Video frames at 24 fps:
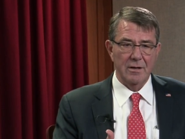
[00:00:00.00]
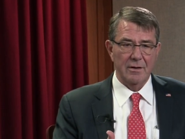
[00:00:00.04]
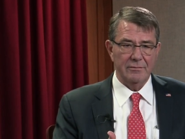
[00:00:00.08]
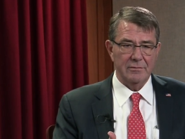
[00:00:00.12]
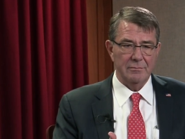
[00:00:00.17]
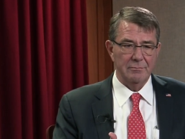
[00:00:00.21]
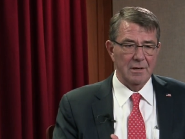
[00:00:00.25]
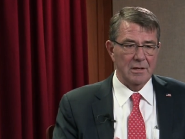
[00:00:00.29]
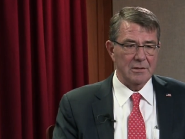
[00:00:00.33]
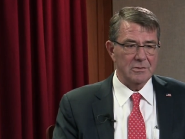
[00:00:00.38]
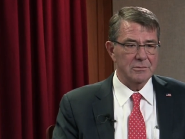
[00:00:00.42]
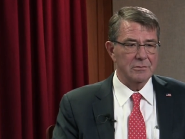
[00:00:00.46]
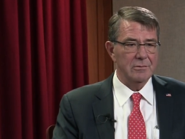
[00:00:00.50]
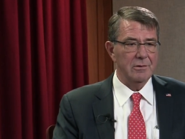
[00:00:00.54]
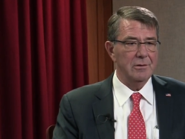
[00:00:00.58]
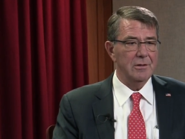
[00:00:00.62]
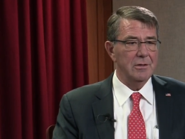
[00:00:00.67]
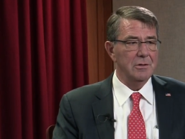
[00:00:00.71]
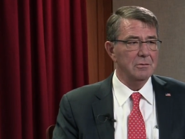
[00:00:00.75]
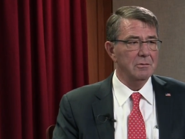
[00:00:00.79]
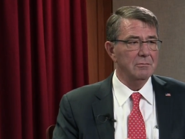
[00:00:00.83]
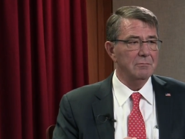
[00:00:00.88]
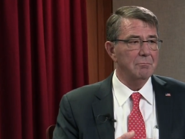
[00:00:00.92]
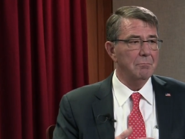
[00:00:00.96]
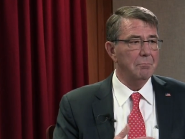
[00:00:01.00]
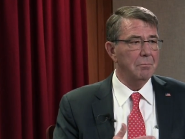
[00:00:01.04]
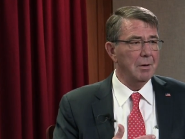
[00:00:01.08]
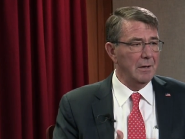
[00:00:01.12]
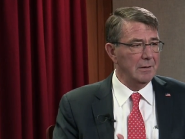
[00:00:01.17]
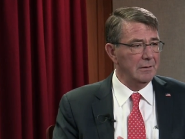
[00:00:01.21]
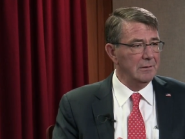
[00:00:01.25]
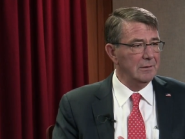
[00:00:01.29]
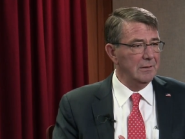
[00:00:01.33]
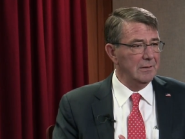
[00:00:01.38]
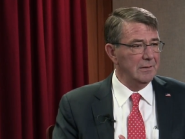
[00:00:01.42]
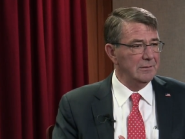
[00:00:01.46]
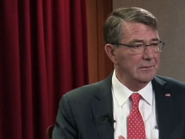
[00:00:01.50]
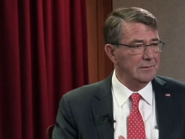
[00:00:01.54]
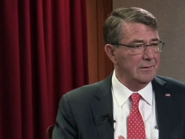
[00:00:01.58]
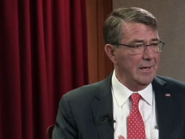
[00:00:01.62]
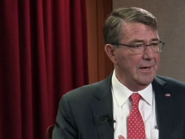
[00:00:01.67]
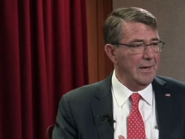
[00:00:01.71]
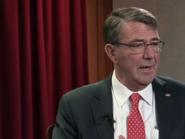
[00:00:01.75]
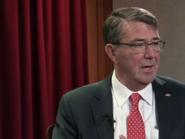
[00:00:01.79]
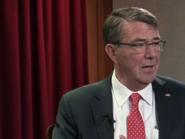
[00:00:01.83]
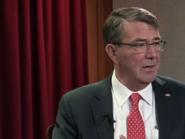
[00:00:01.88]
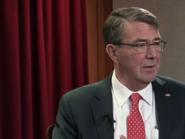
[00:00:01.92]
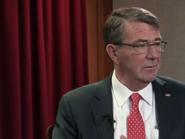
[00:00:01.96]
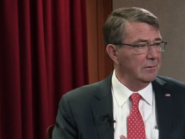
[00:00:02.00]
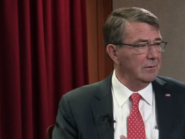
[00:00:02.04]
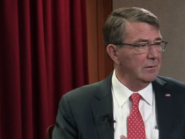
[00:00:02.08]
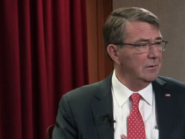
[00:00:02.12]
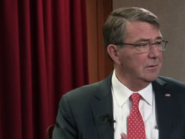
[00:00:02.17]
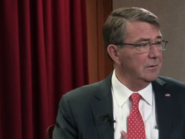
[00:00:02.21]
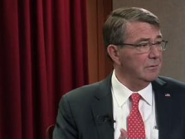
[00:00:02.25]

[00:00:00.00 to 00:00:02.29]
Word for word: you have to make sure that you have buttoned it down.